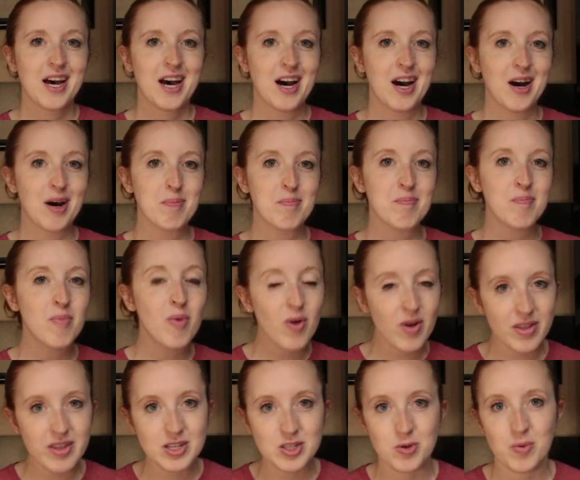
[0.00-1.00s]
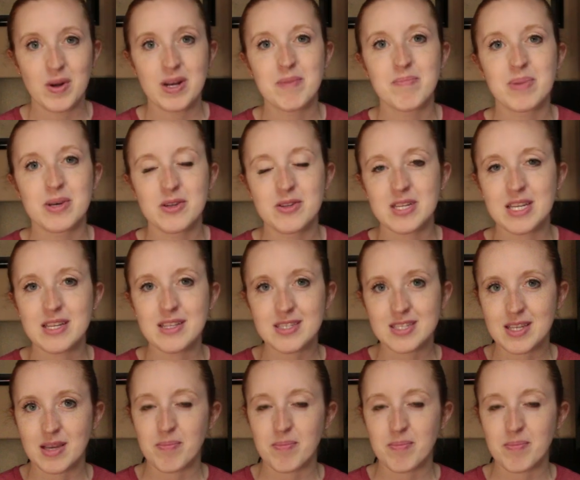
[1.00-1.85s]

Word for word: uh, more than 20 buildings